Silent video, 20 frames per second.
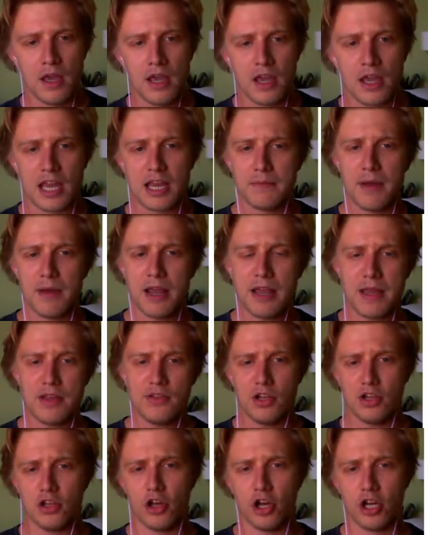It may mean the
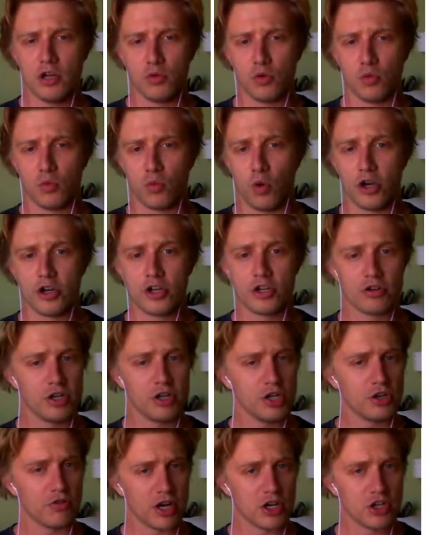learner will wander in a
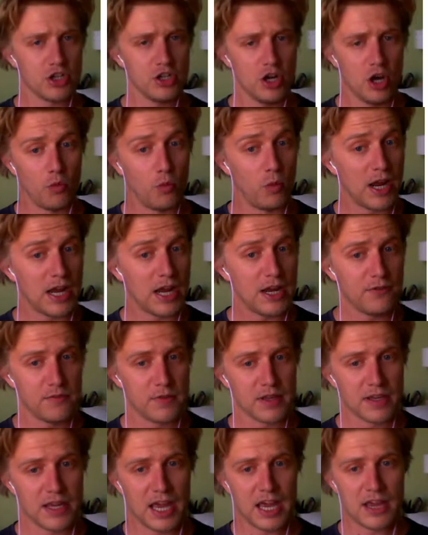direction away from the
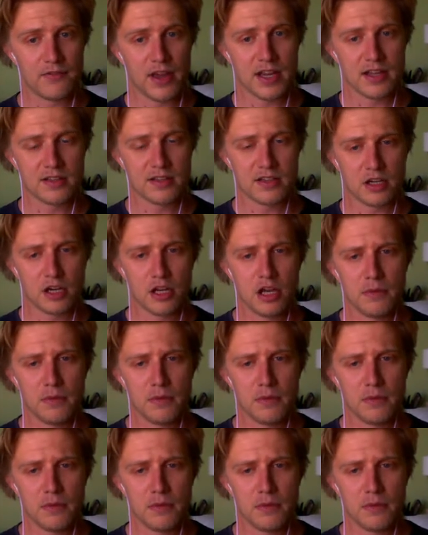cave exit,